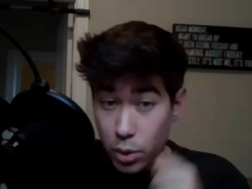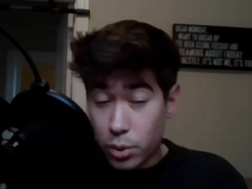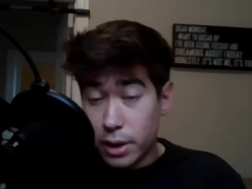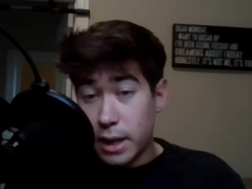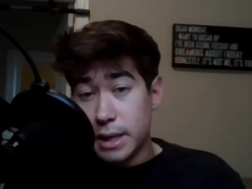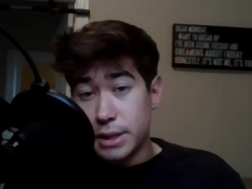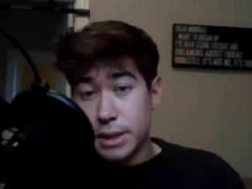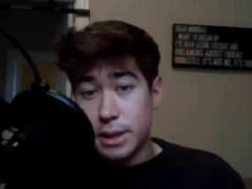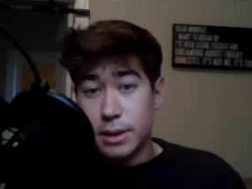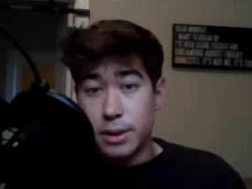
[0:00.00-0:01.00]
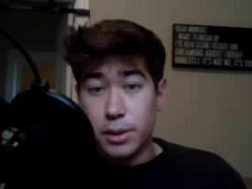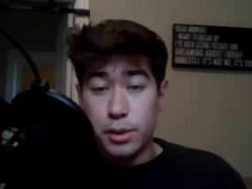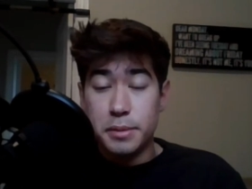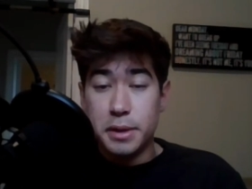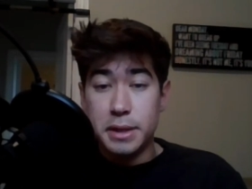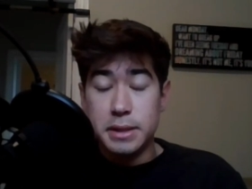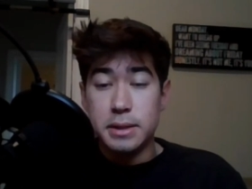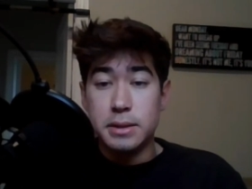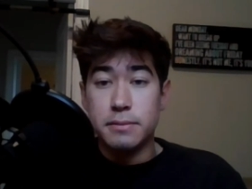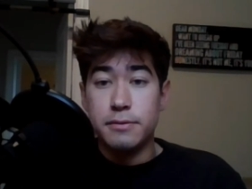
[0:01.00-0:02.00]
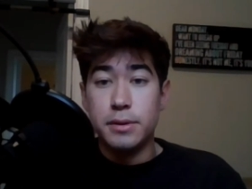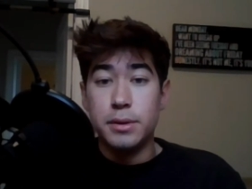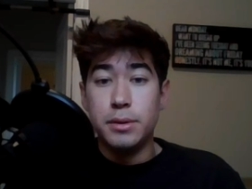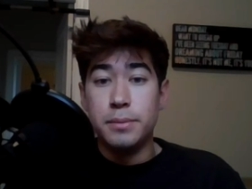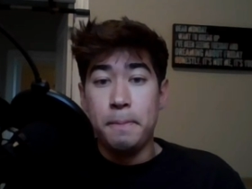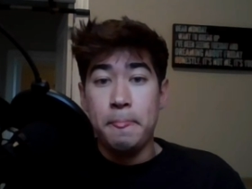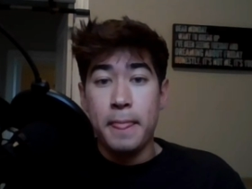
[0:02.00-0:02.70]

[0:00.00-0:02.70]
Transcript: door dashing or Uber eating some food,